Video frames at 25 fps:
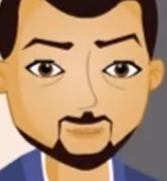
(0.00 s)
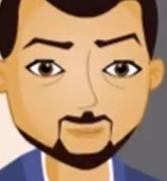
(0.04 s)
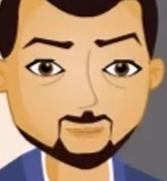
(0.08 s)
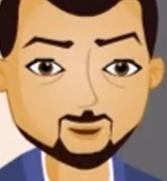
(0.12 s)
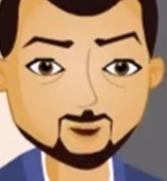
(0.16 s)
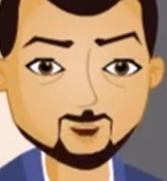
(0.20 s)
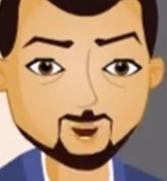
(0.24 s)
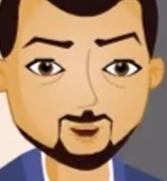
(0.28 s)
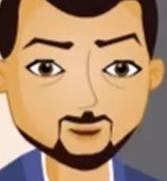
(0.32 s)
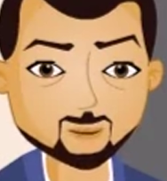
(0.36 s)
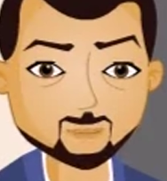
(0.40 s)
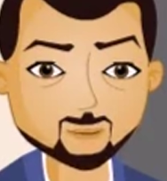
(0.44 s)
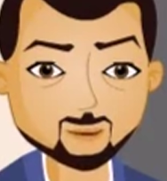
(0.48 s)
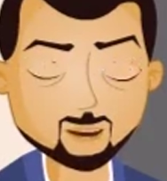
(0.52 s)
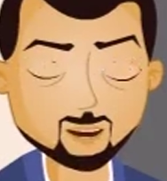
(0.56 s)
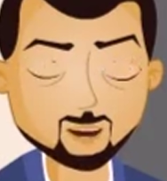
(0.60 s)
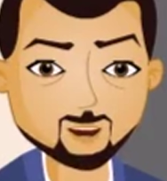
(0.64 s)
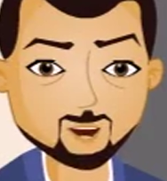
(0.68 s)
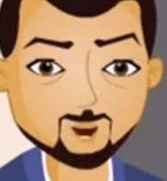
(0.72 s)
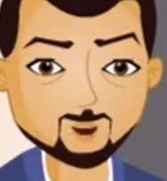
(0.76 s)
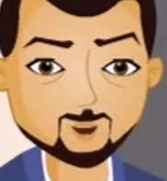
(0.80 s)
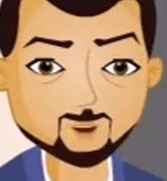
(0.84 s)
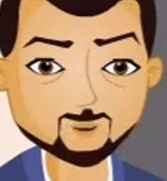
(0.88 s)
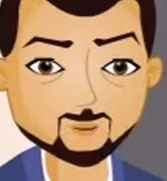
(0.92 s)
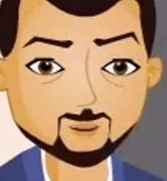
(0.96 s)
Now
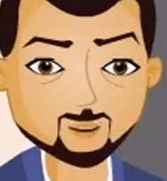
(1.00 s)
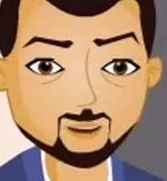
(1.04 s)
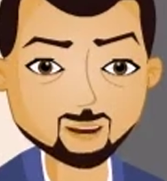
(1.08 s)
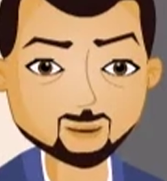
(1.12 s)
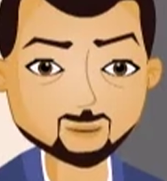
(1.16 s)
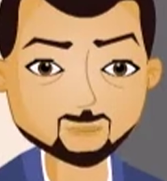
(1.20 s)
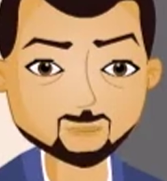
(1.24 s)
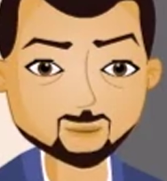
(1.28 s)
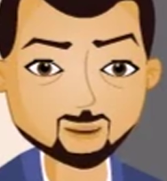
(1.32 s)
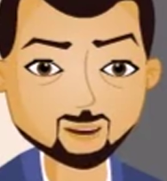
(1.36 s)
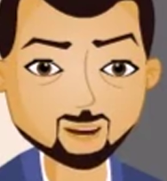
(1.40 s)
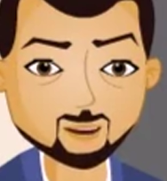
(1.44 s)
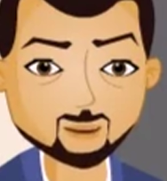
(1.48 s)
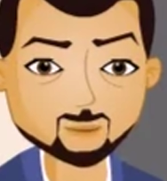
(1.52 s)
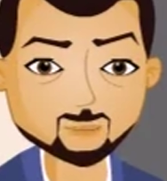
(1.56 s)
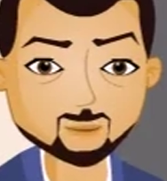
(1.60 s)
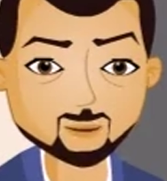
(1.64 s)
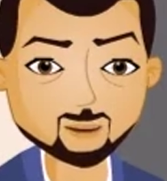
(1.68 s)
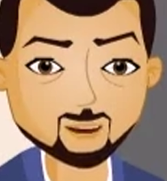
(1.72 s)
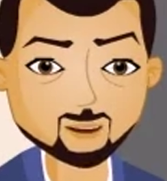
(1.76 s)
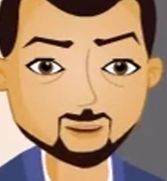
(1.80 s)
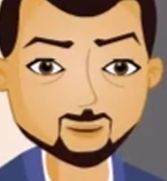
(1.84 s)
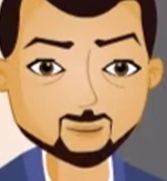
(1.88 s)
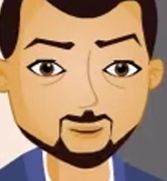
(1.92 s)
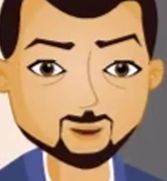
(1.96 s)
make pair of
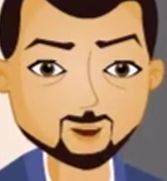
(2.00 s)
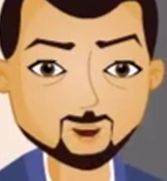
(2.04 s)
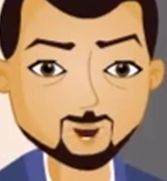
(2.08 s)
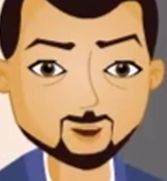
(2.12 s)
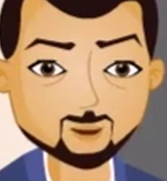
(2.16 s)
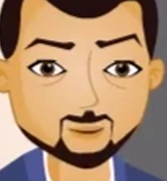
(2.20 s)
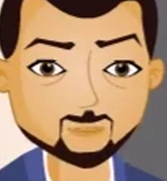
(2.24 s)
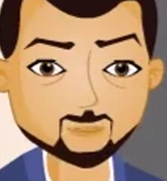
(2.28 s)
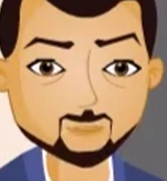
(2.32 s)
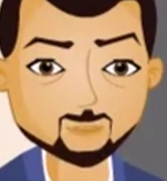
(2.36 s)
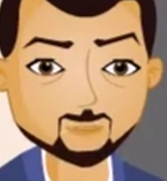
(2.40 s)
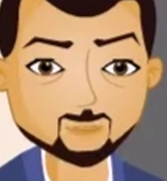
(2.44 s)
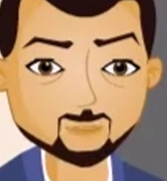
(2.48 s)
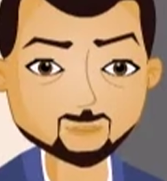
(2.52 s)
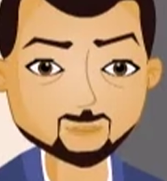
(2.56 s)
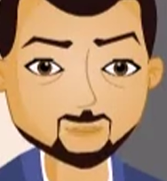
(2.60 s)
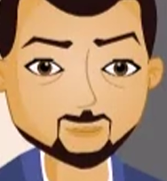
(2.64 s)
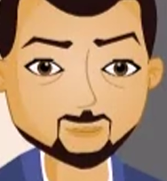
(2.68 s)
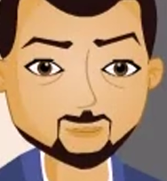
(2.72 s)
similar factors.